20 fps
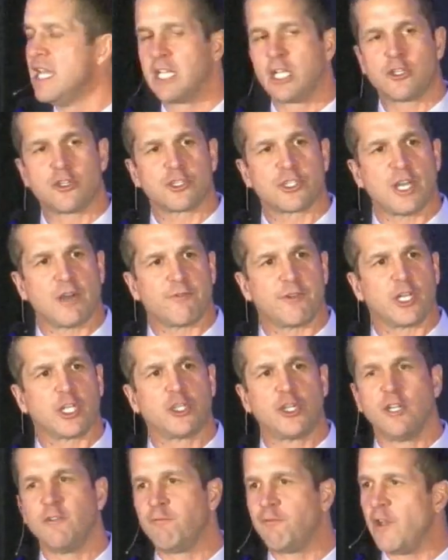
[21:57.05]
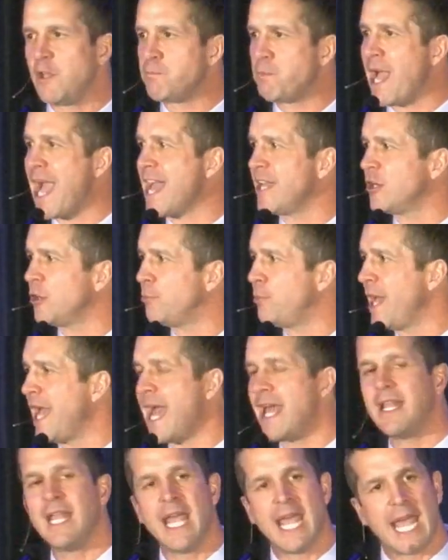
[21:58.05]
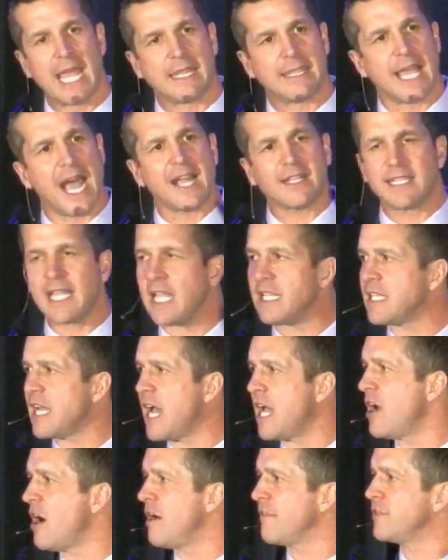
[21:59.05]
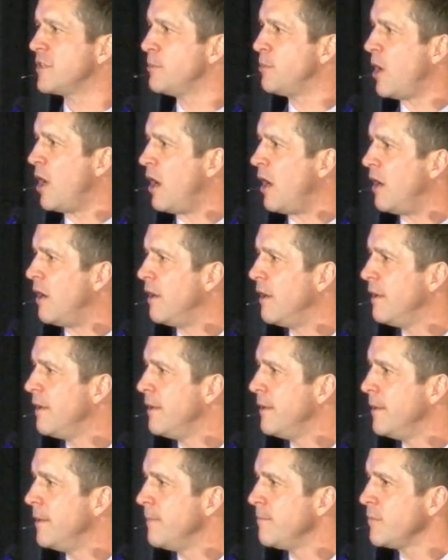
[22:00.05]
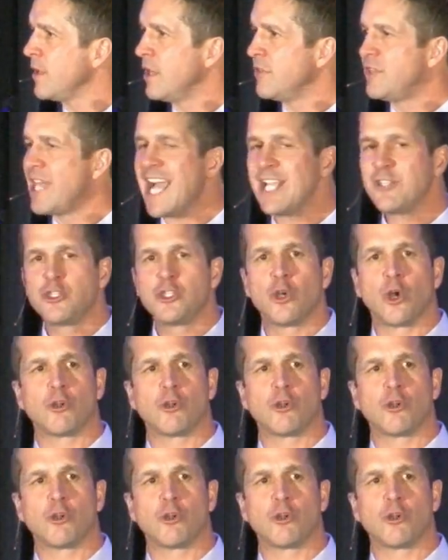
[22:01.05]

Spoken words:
get yourself in a good fit pattern or pad, and knock that guy off the ball. That's your